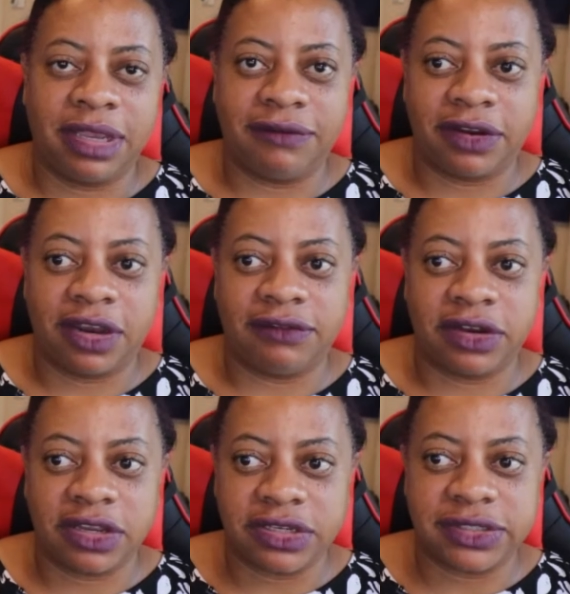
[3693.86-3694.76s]
and very,
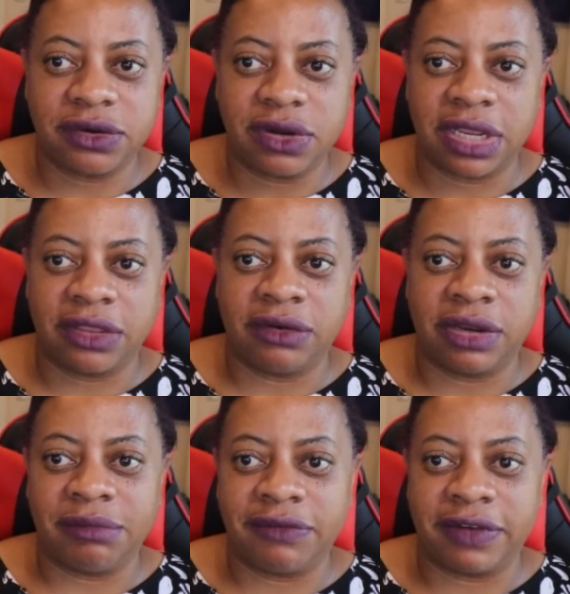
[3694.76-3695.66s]
very concerning. And there are a
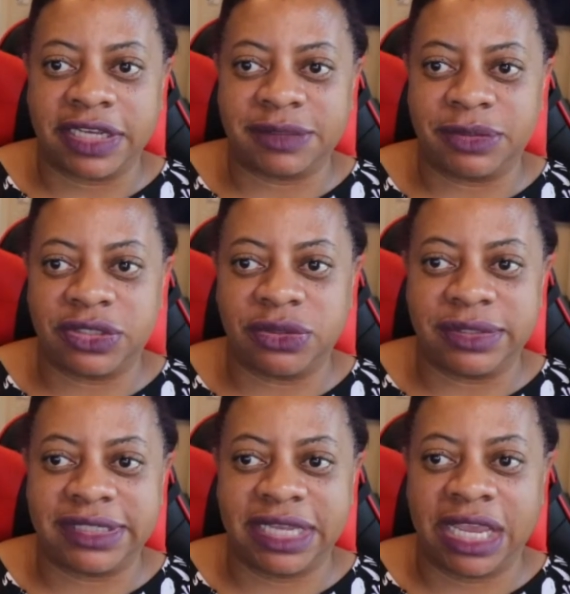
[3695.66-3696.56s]
number of experts who
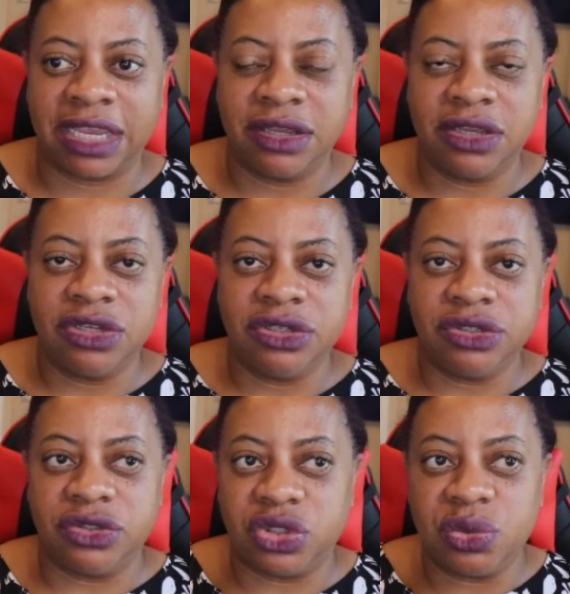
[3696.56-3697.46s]
are saying,
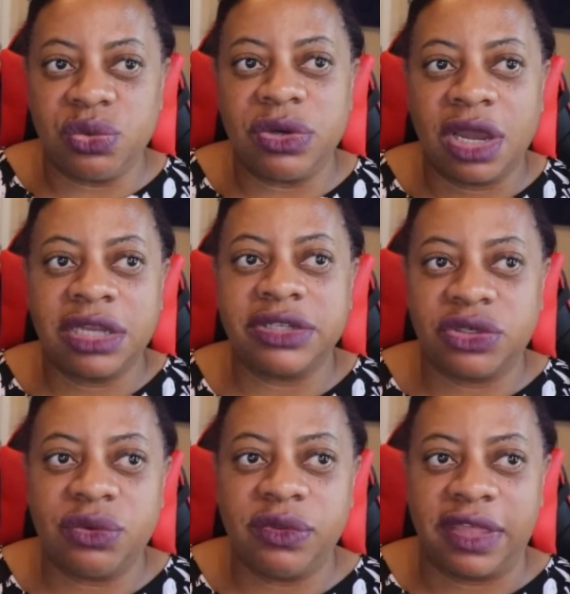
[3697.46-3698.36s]
do not
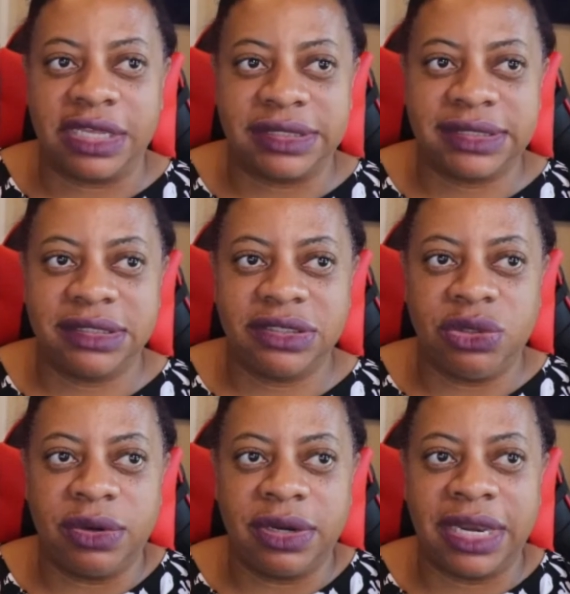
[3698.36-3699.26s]
do this.
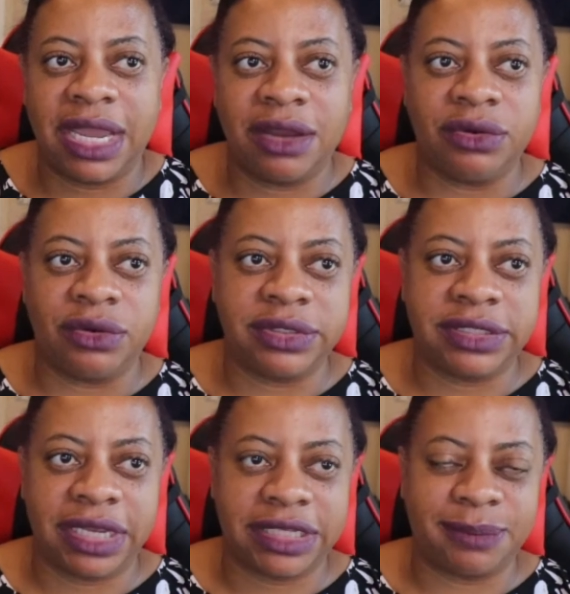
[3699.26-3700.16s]
You are now going
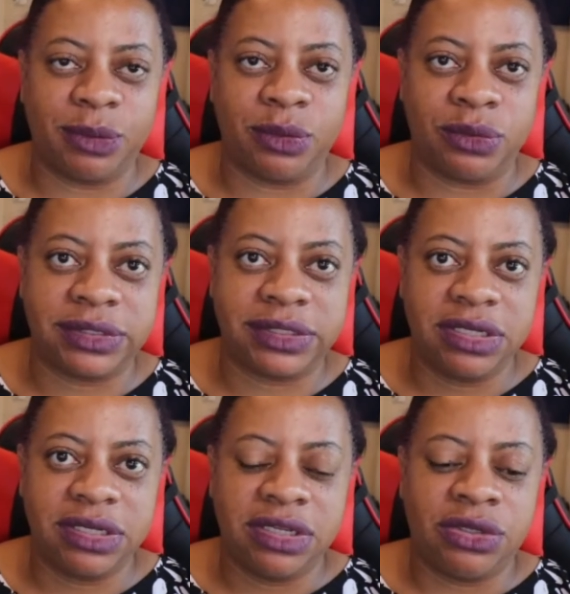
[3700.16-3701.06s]
to expose,
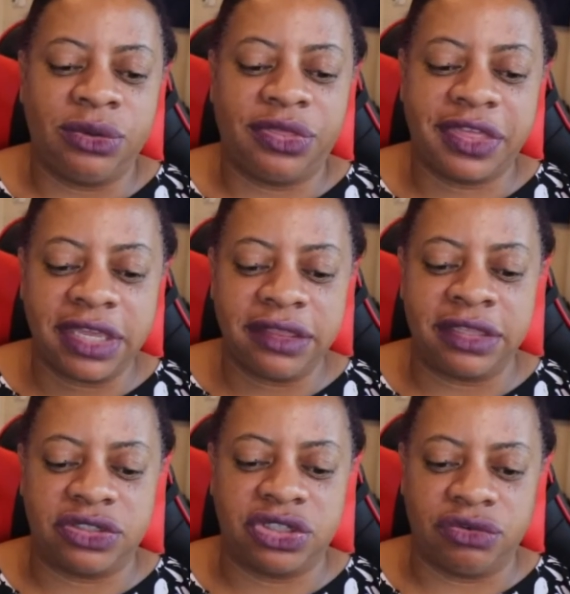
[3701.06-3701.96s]
you think
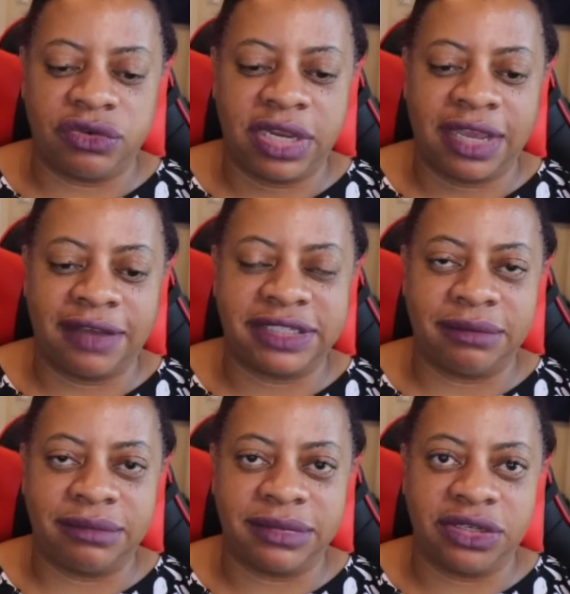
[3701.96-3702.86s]
that children have
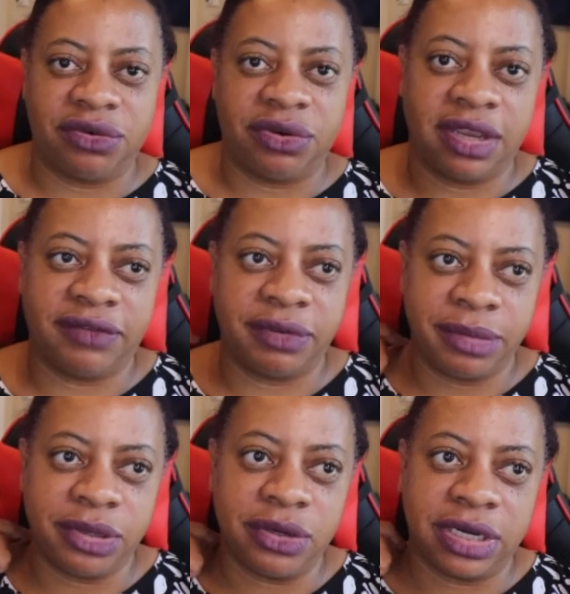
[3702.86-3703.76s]
some degree of
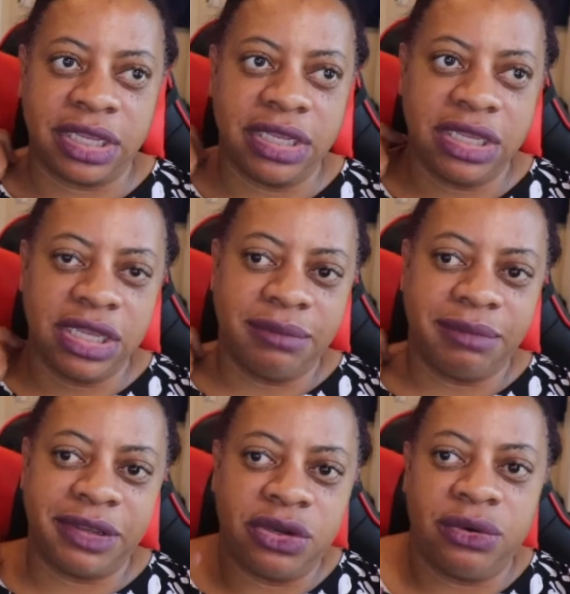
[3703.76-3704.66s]
immunity,
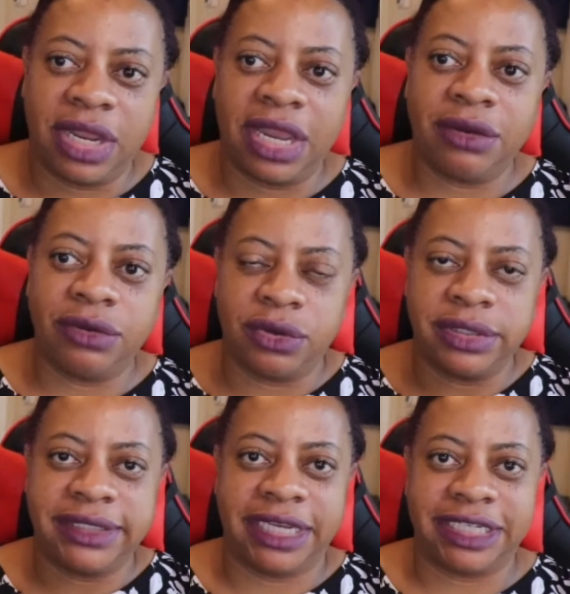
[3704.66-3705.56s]
but you're now
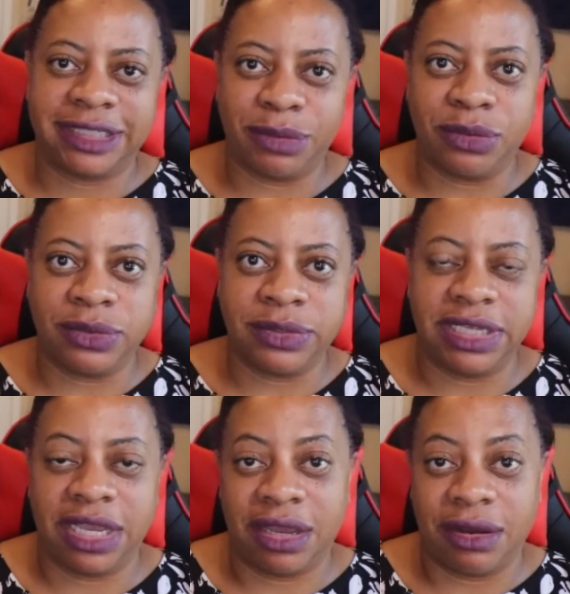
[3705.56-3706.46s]
going to
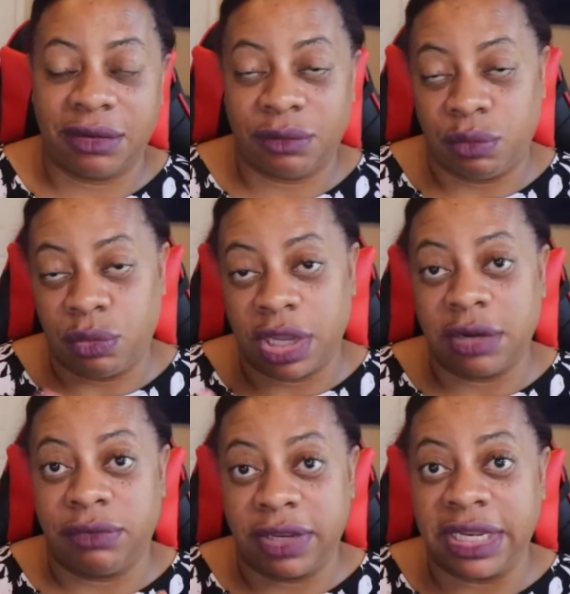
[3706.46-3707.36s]
expose what
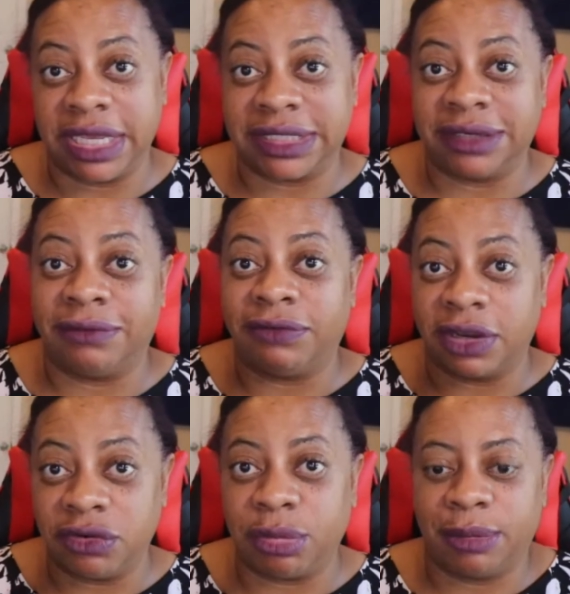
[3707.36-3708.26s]
really is a
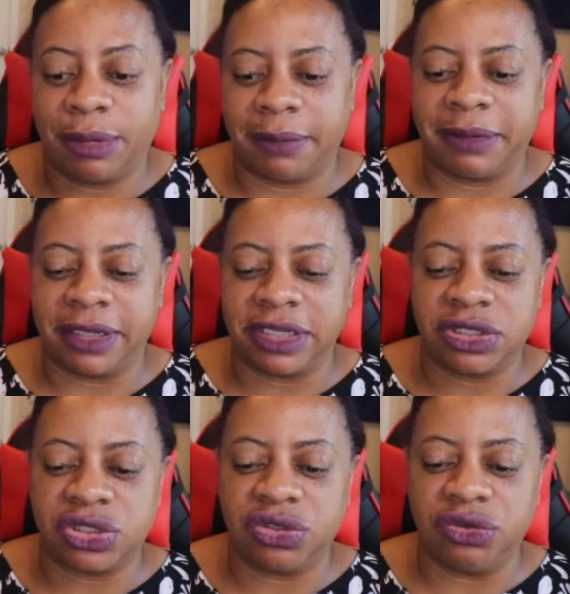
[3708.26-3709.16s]
vulnerable
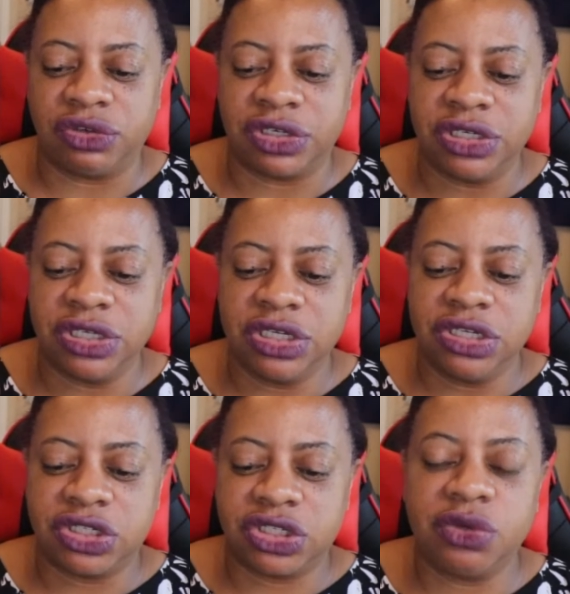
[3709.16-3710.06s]
population, children,
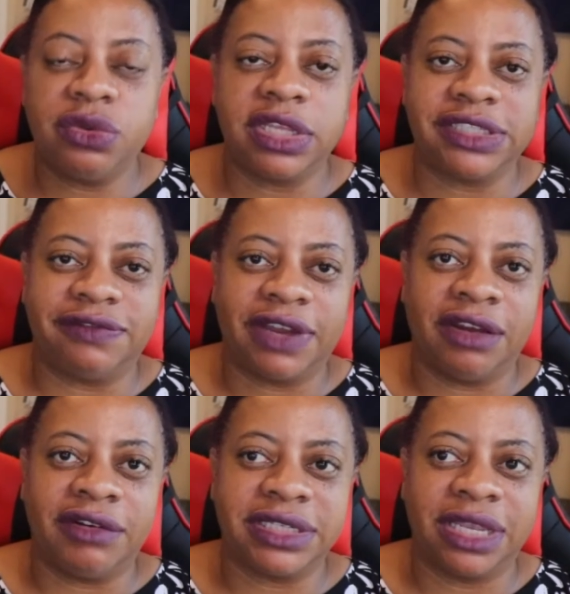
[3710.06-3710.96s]
to this
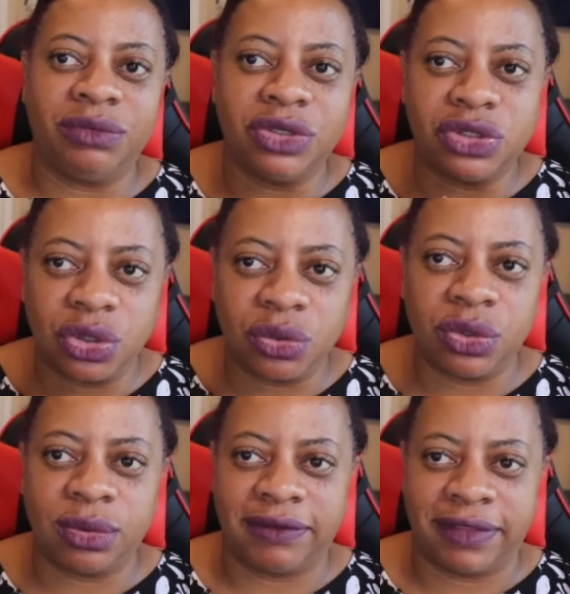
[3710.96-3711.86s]
virus. And we don't
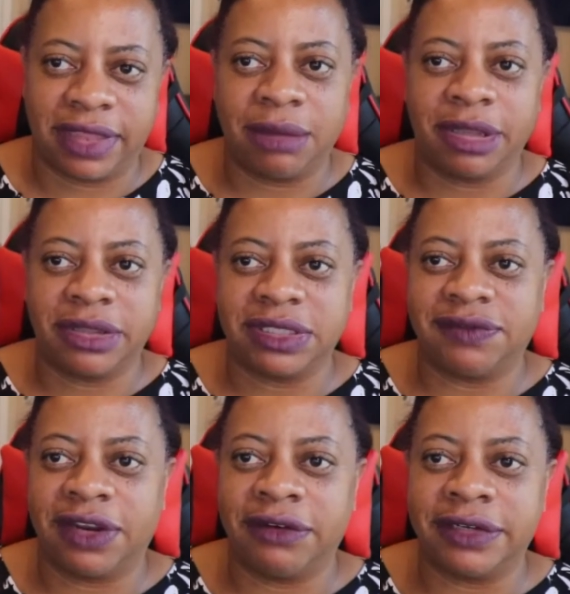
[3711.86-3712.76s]
know everything about
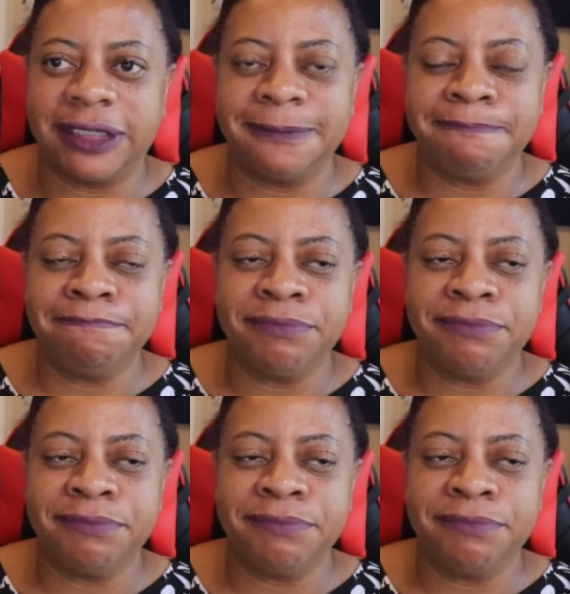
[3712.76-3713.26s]
this virus.